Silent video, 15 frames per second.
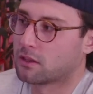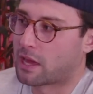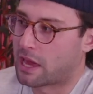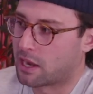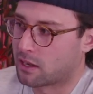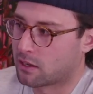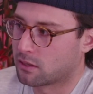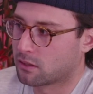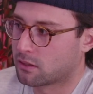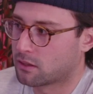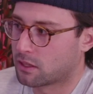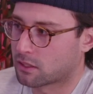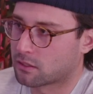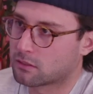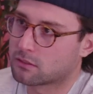Then
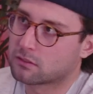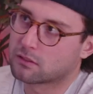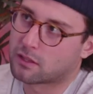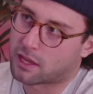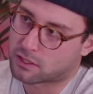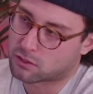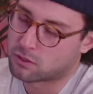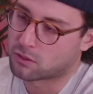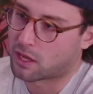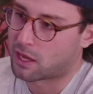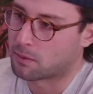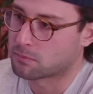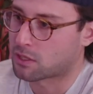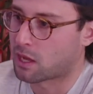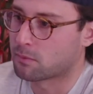the next two
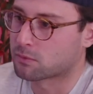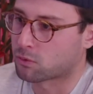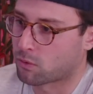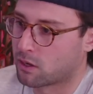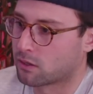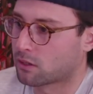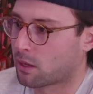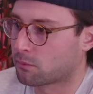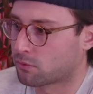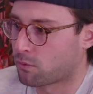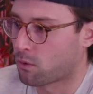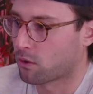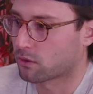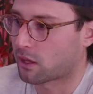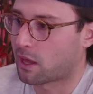games, games 3 and games
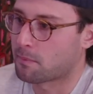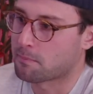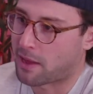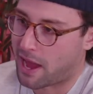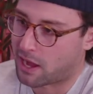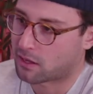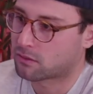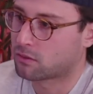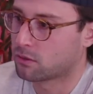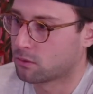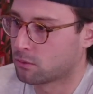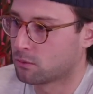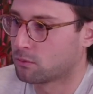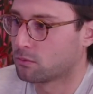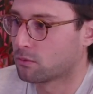4, came back
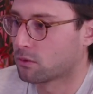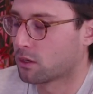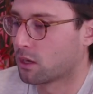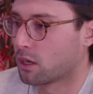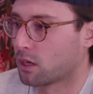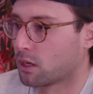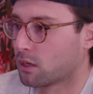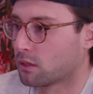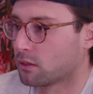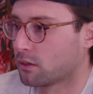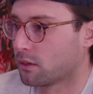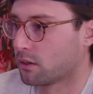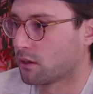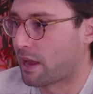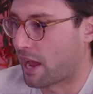to
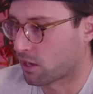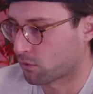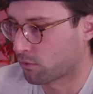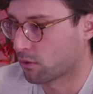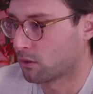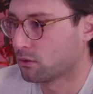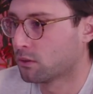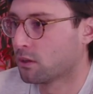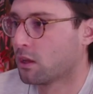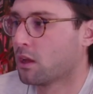Nashville.